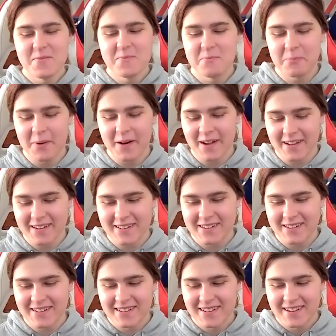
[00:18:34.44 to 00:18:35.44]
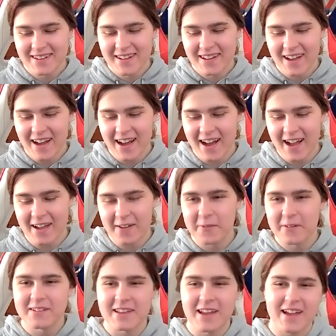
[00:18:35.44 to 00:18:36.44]
But I
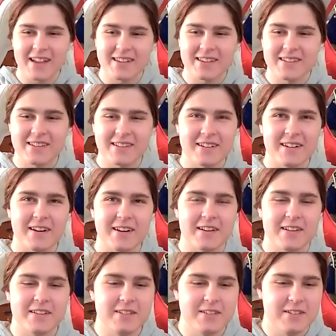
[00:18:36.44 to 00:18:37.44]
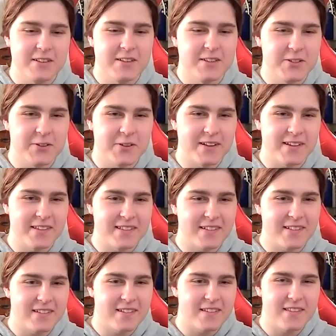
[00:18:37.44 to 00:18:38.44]
was asked to
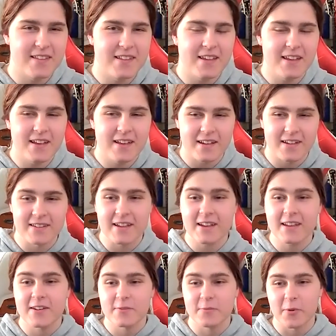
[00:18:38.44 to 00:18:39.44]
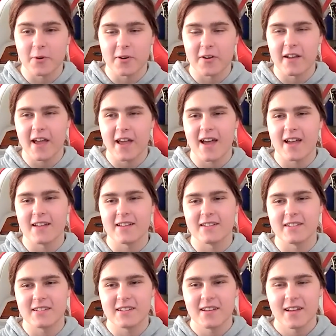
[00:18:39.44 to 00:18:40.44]
join the executive board
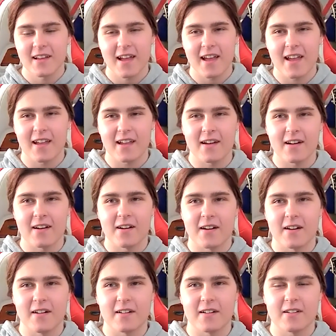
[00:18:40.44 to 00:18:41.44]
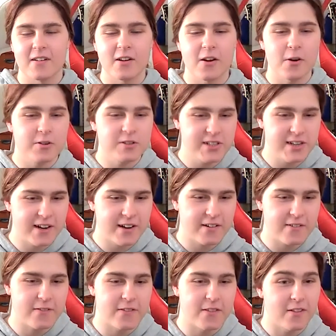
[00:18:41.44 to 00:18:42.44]
as a
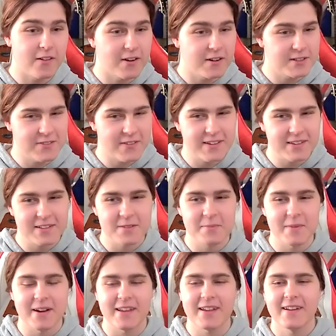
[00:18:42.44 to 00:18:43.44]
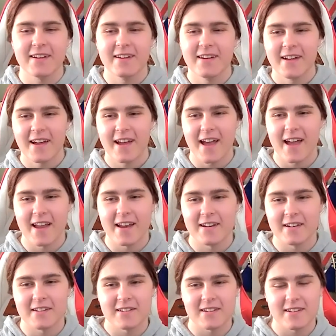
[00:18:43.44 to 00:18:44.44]
co-chair for the large events committee,
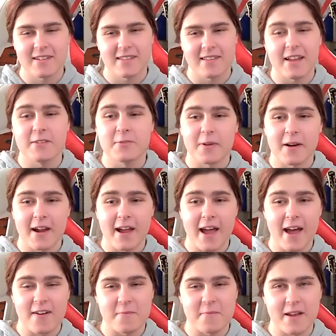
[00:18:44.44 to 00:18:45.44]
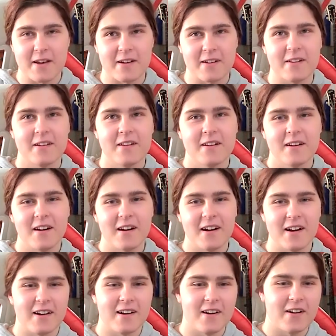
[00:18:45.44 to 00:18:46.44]
and that's where I have been
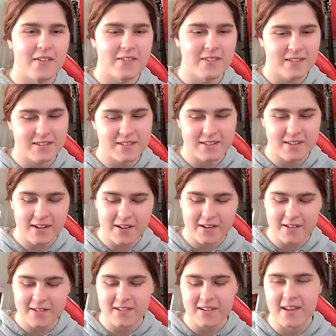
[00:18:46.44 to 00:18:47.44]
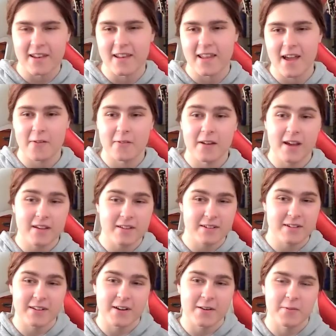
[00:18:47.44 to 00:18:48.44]
all these years. And now next
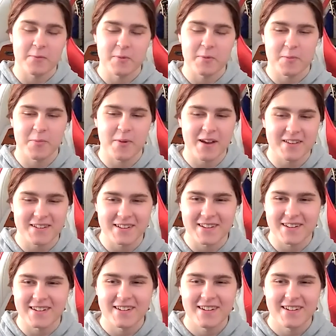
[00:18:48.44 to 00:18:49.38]
year I will be the president.